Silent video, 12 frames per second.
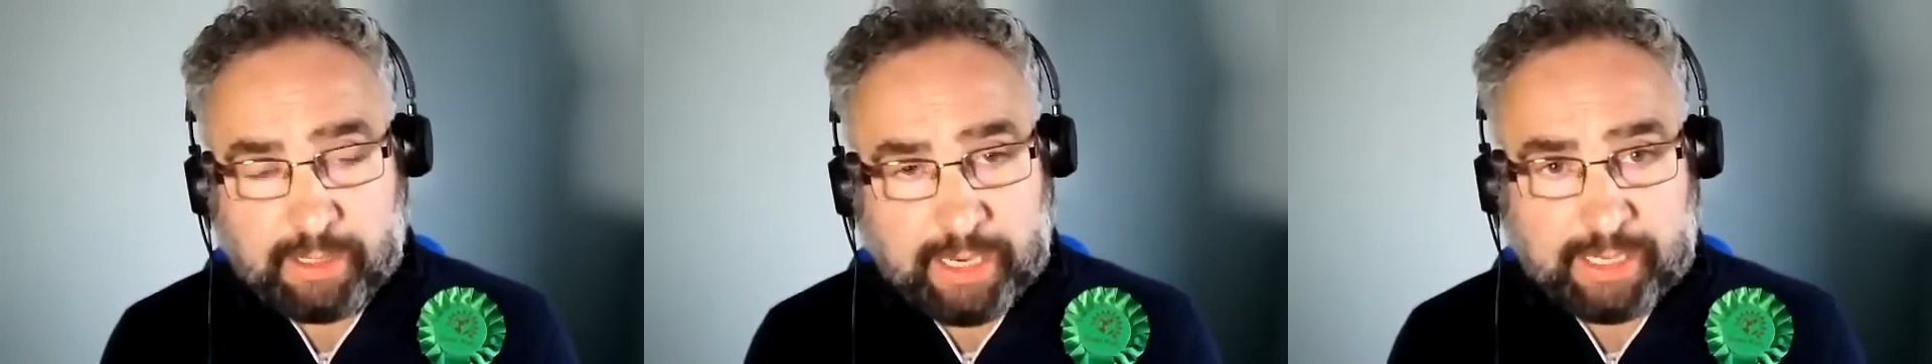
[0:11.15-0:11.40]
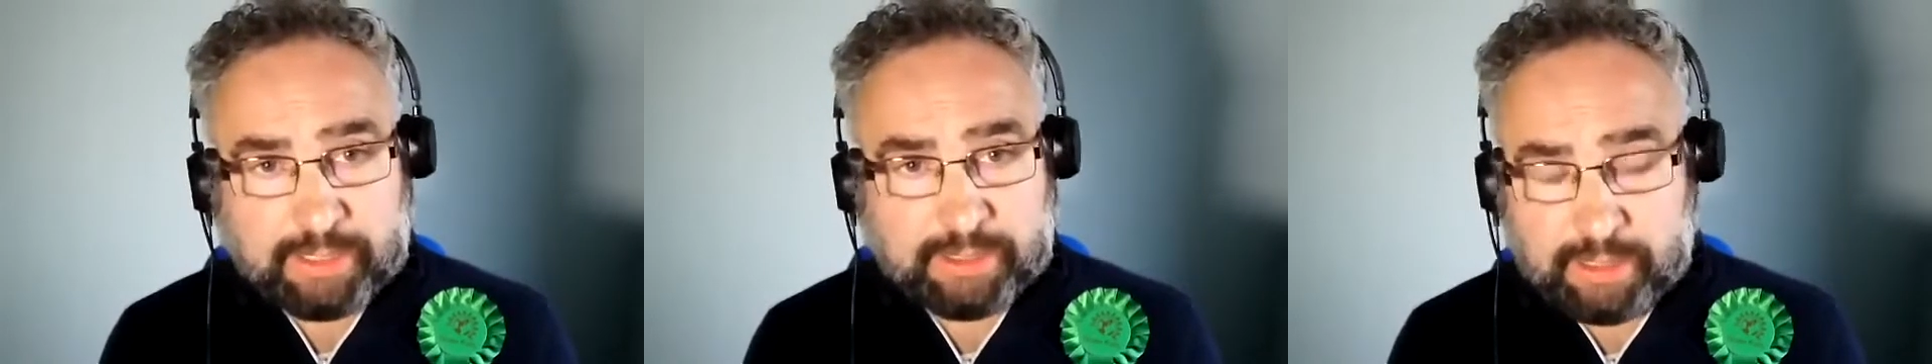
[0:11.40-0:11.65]

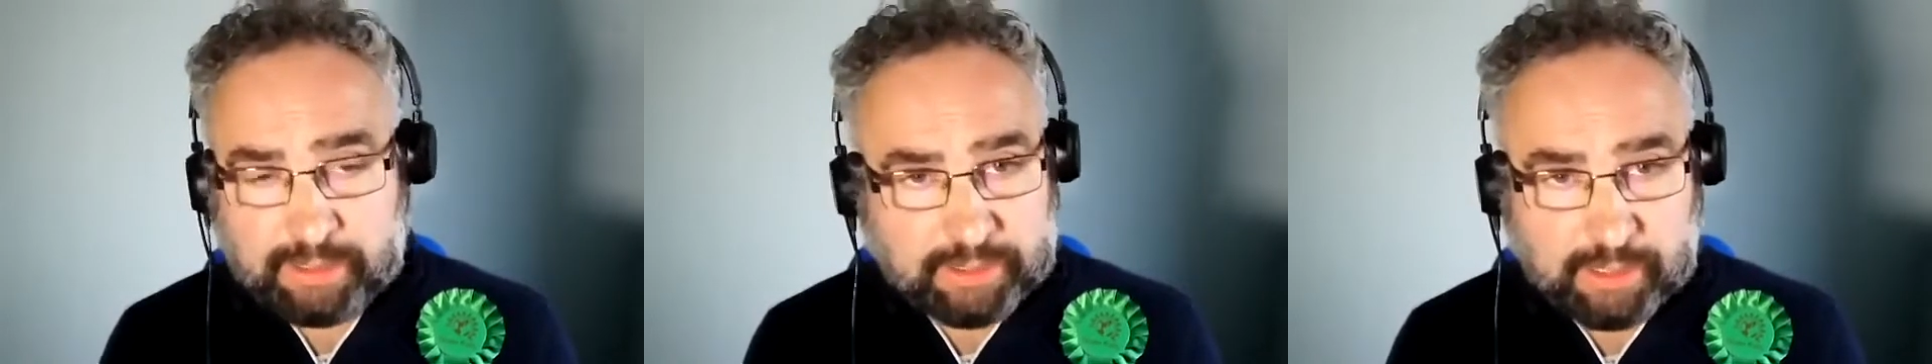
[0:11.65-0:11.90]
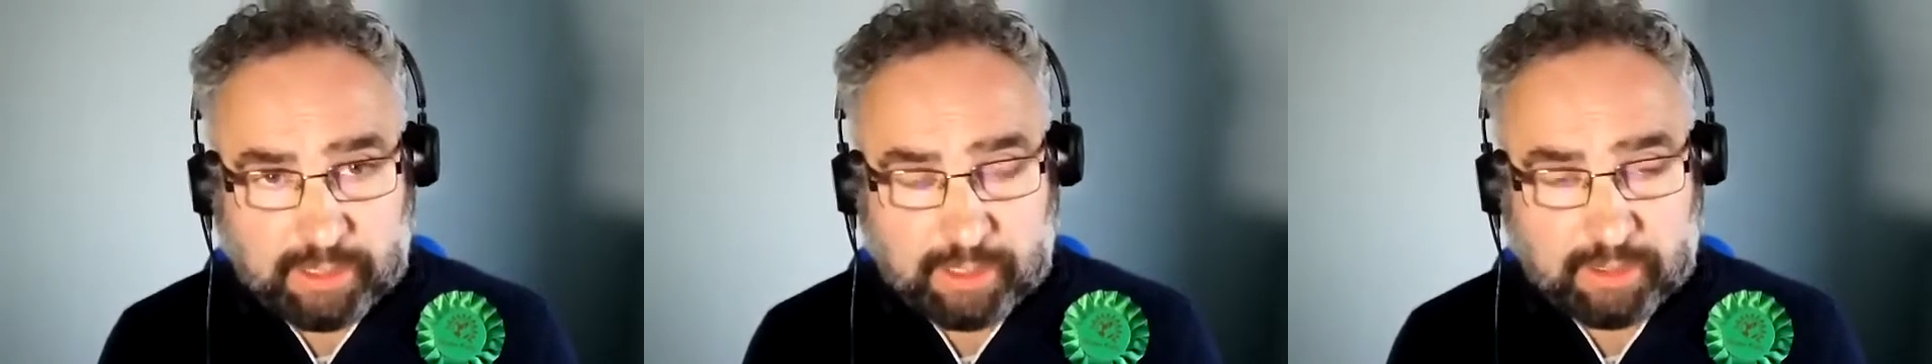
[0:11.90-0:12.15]
next in
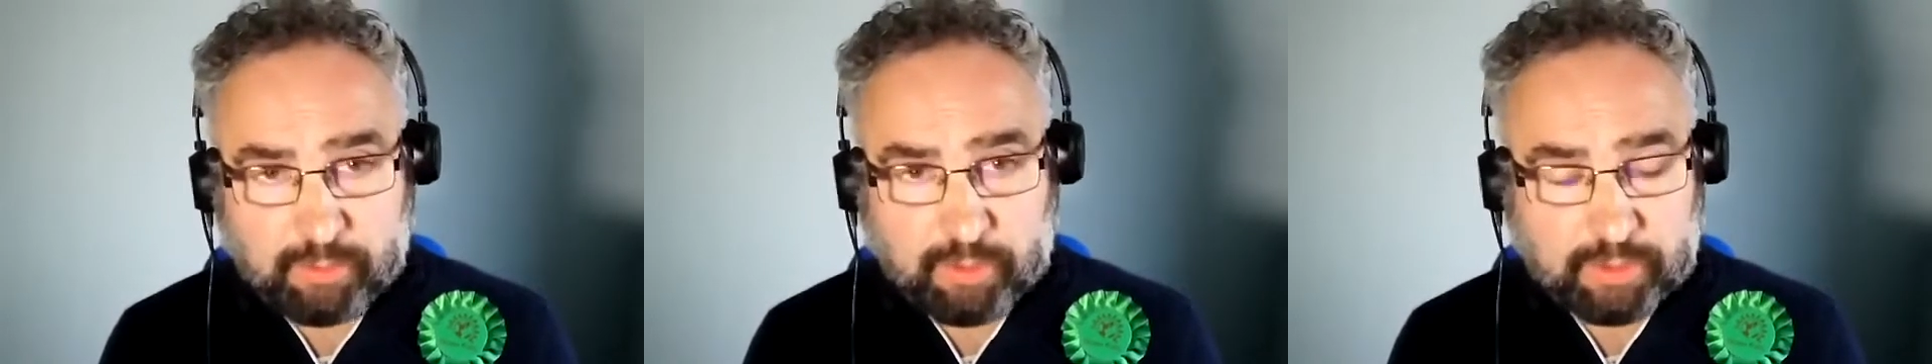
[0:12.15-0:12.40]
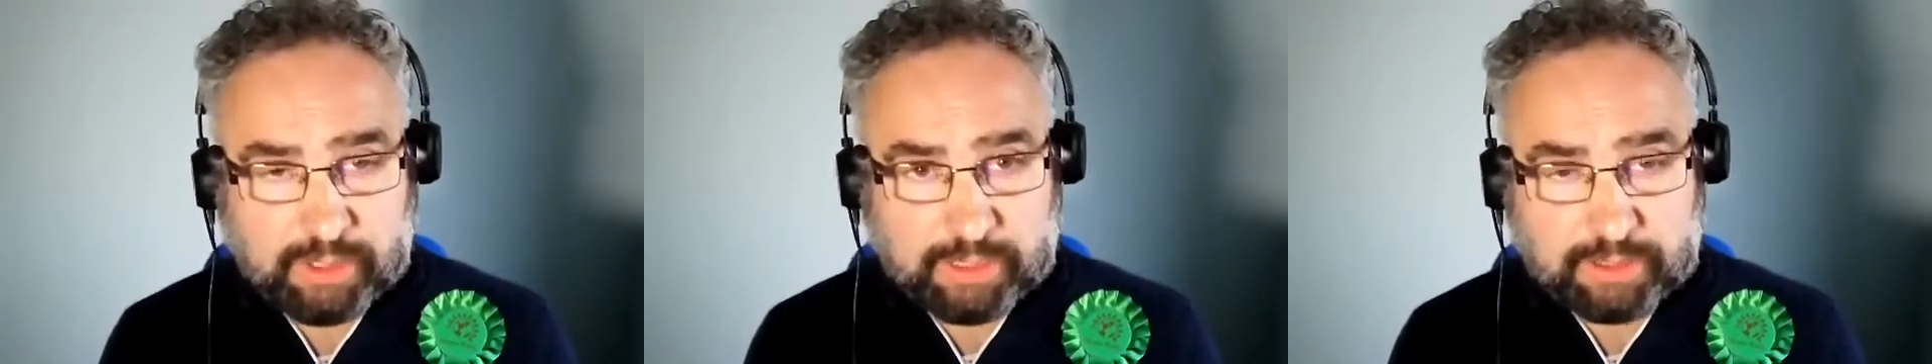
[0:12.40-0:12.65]
St Leonard's
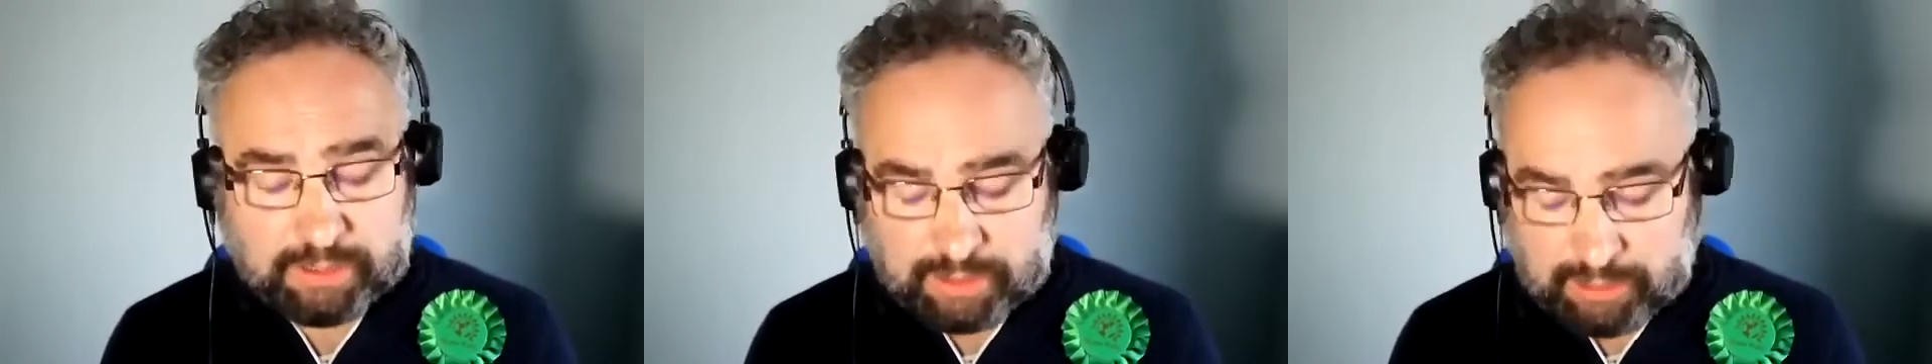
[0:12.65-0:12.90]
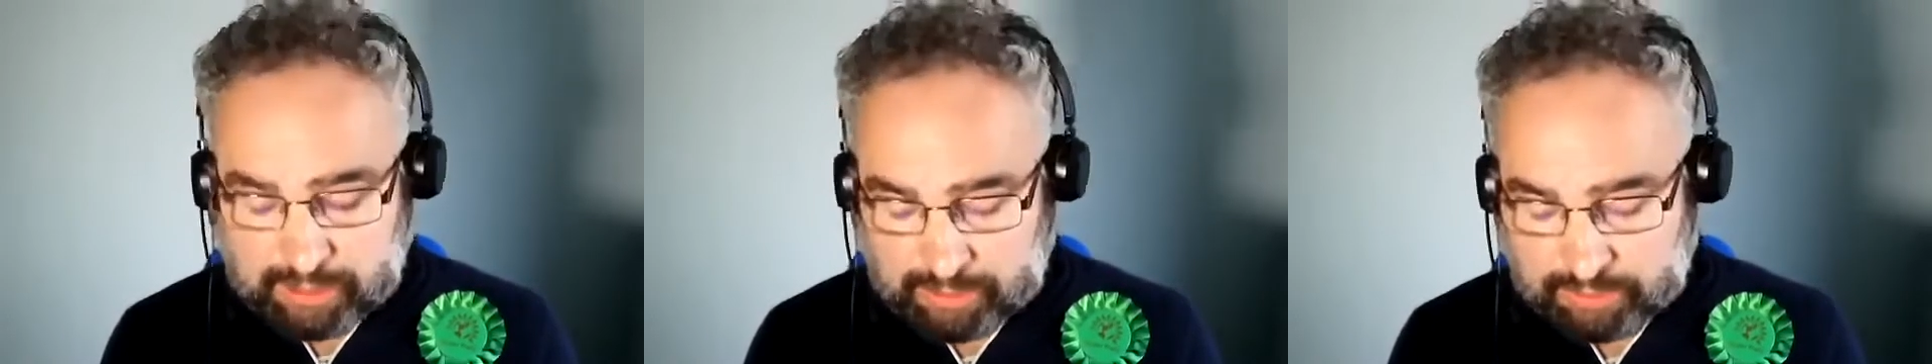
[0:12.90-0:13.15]
Ward, next to
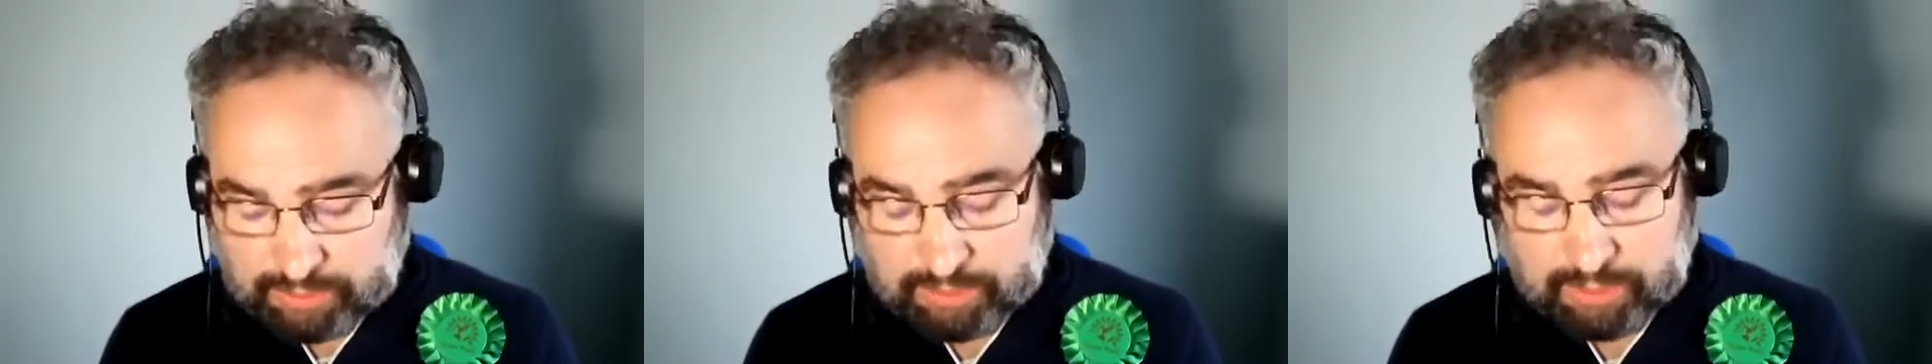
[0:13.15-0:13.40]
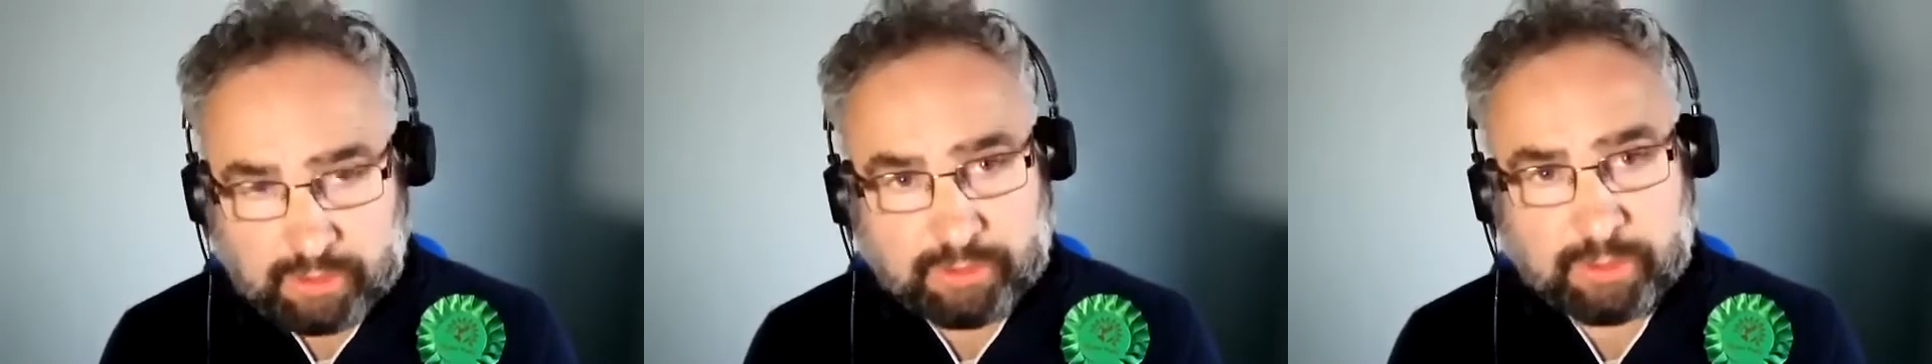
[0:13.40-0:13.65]
St Leonard's
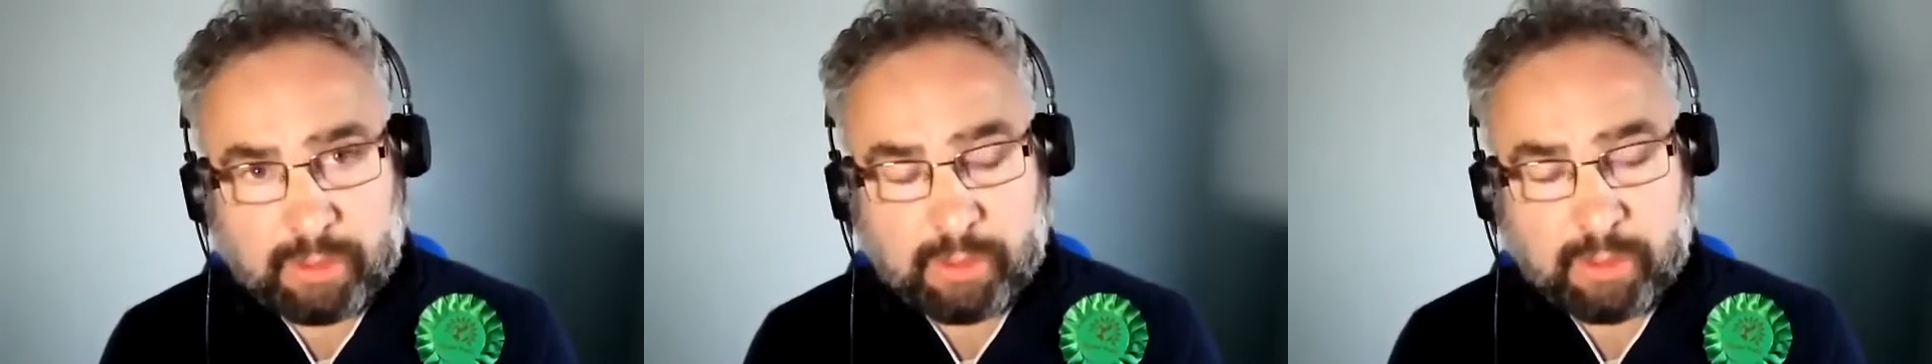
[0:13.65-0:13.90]
Church.